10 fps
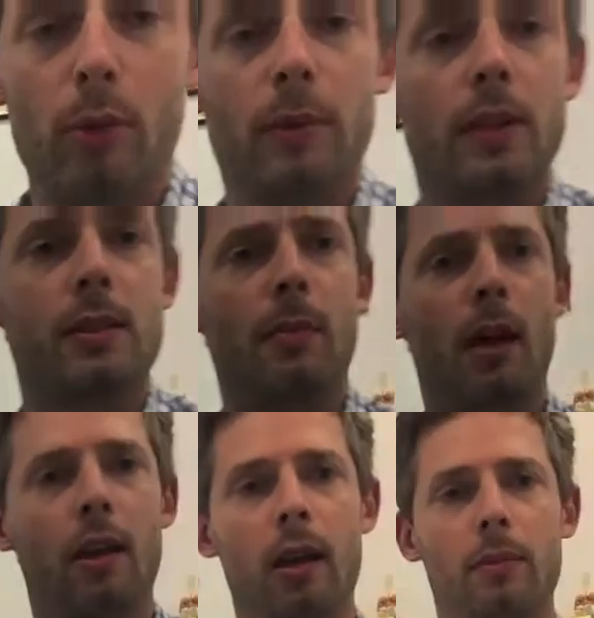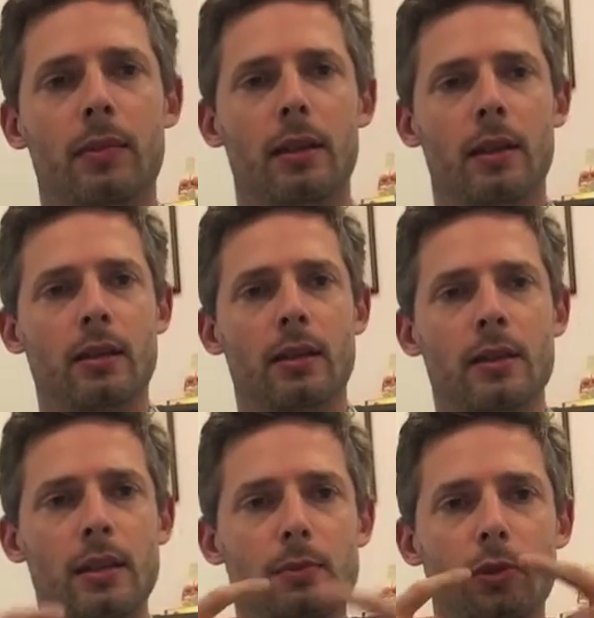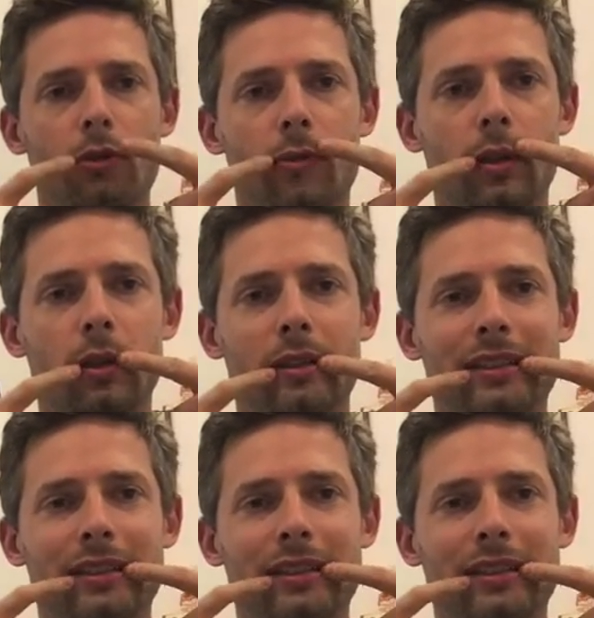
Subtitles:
open the smile up, and it does this movement.